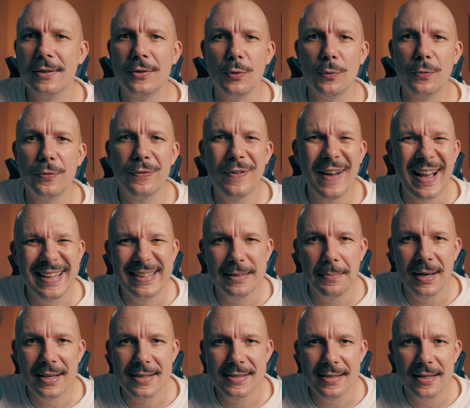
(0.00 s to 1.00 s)
to find
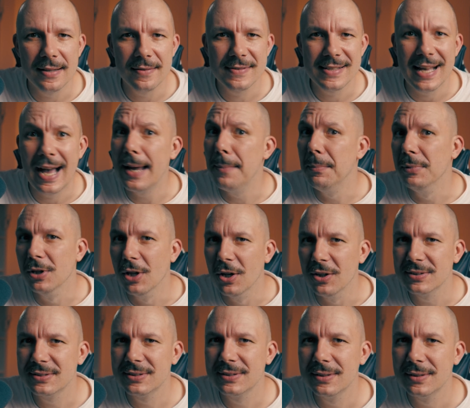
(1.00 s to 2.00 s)
myself. I'm
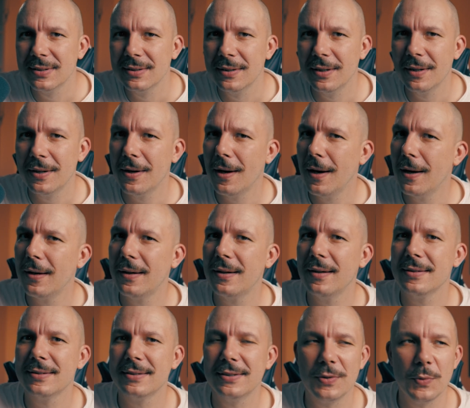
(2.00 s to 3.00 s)
lost. There are
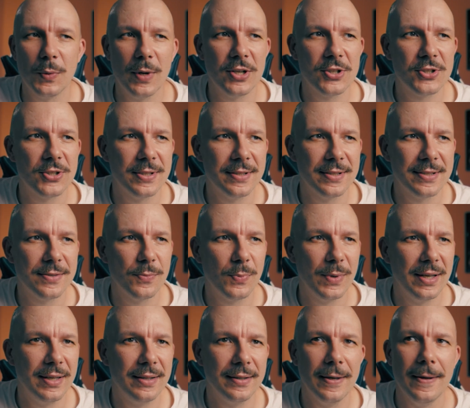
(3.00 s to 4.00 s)
situations
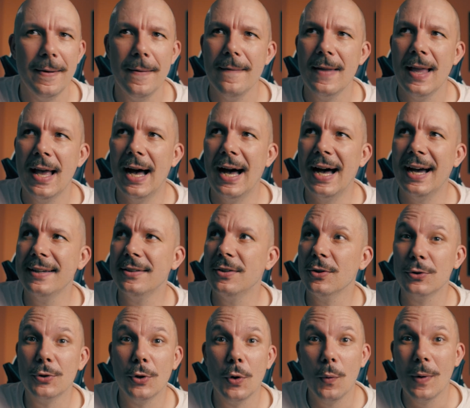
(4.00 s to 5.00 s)
when I
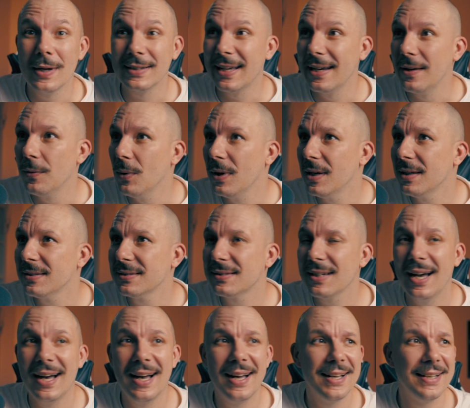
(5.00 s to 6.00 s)
don't know what I want.
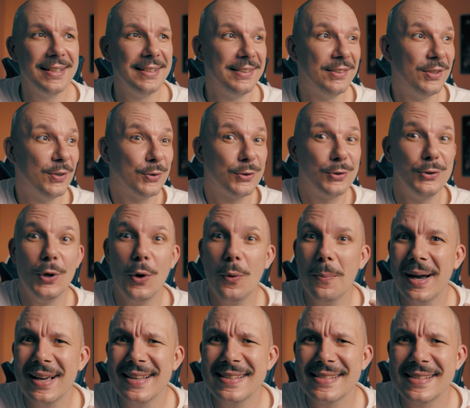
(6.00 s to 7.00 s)
I don't know
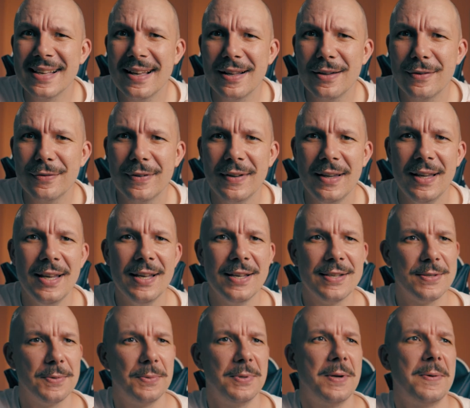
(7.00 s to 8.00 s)
myself.
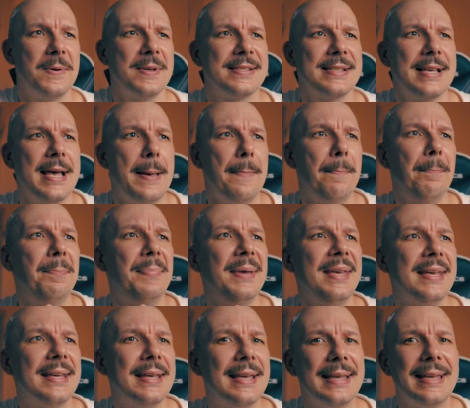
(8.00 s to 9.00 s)
So there is a
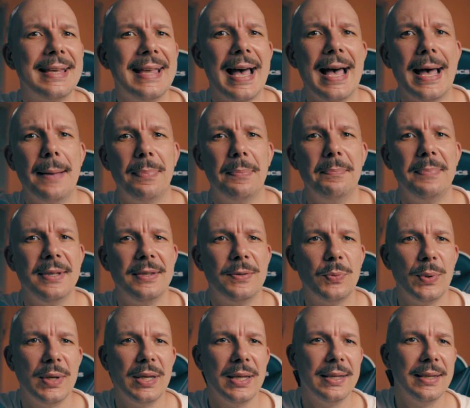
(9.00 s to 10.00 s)
big gap
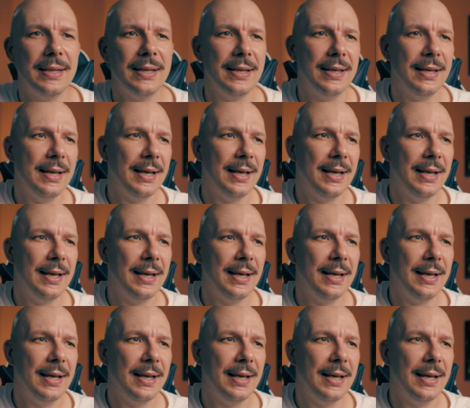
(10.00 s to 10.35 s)
between